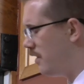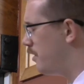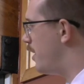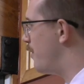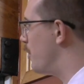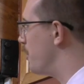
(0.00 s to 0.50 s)

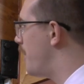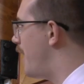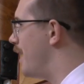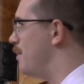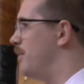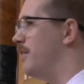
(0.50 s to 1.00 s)
Several
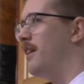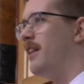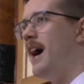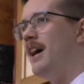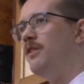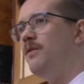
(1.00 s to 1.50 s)
times in the
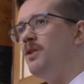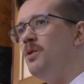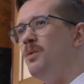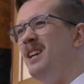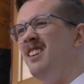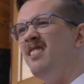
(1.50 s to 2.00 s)
last few
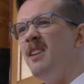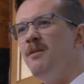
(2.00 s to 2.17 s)
weeks,